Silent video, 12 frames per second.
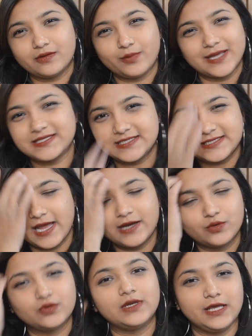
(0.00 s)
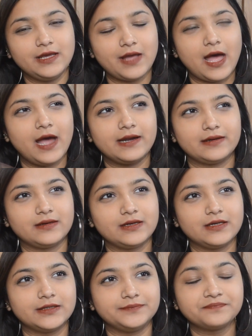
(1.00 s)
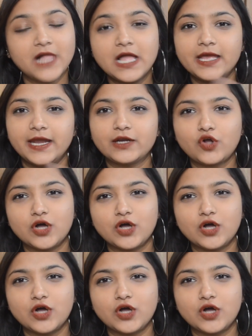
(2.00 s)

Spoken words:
West Side only, and it